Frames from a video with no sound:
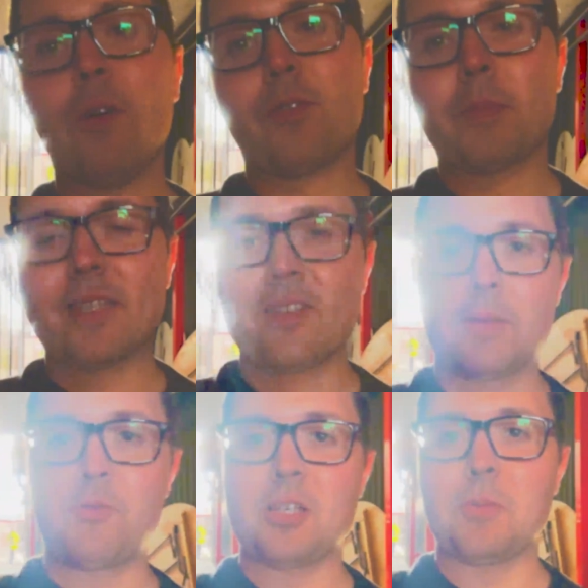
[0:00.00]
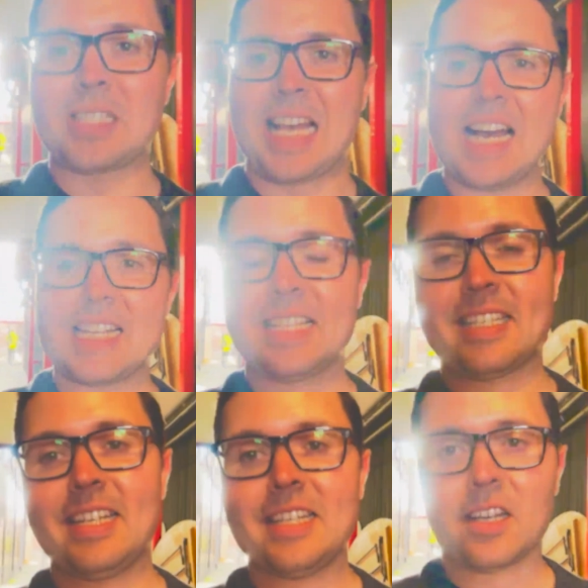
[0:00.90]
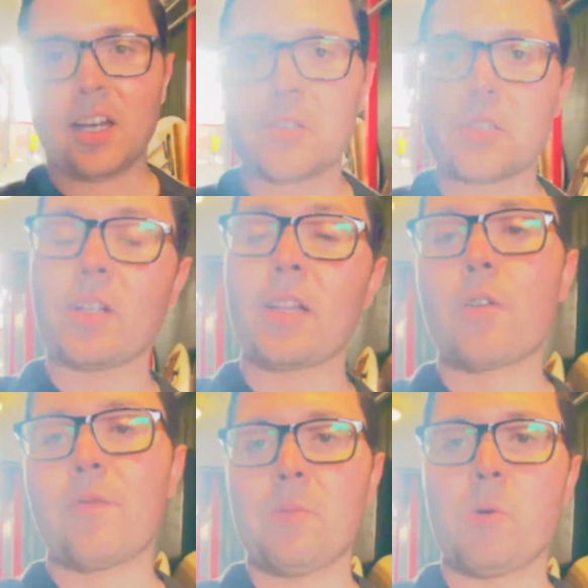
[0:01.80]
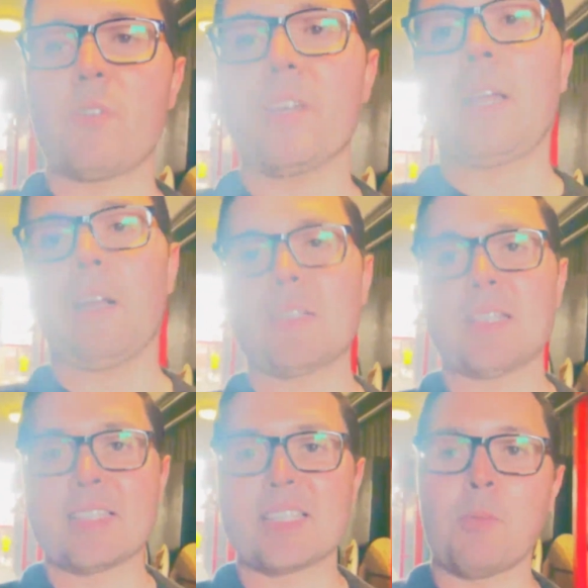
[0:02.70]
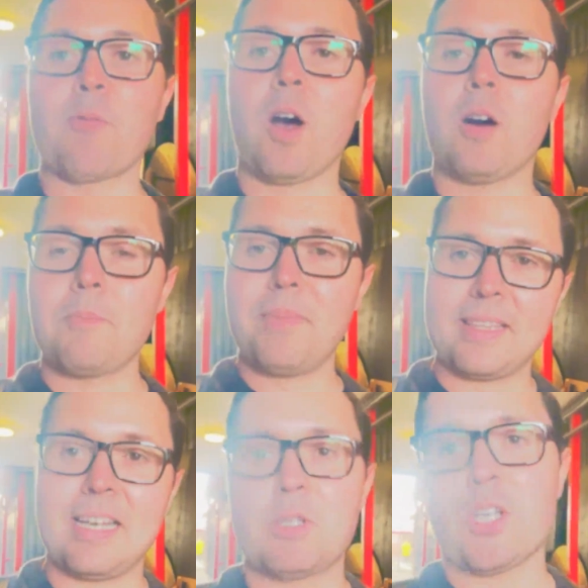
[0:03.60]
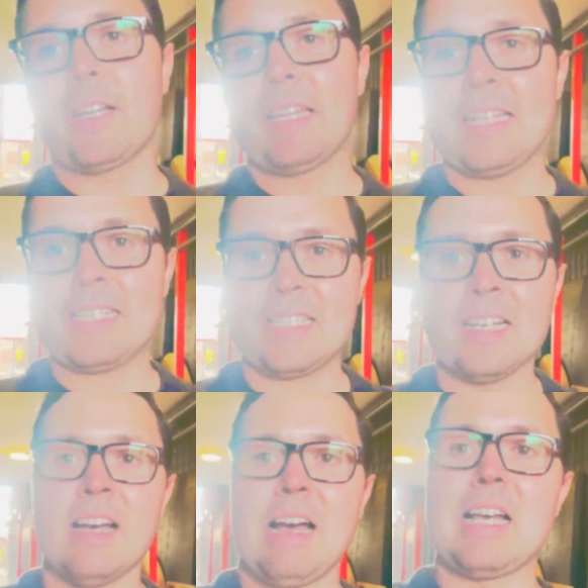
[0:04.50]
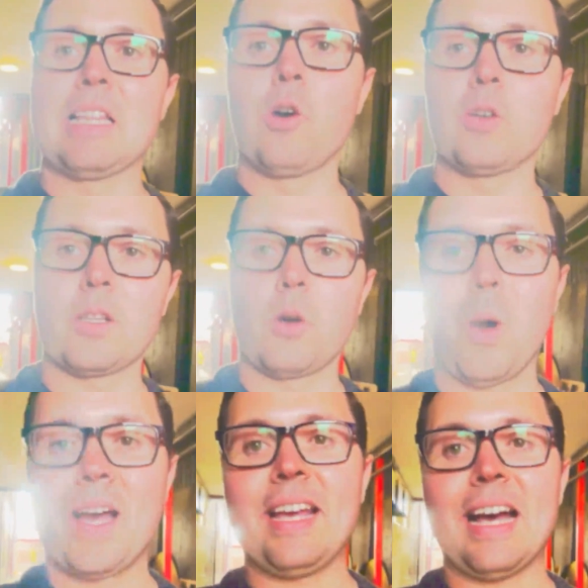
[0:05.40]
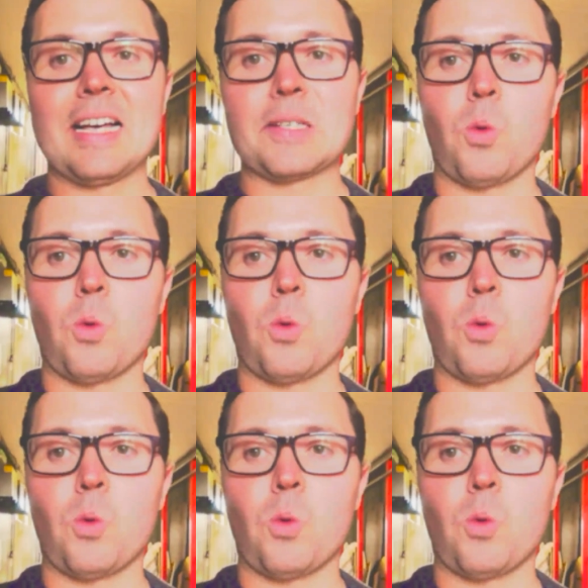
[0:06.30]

from inside the press box as the season goes on, and hopefully we'll bring you closer to some of our big name journalists along the way as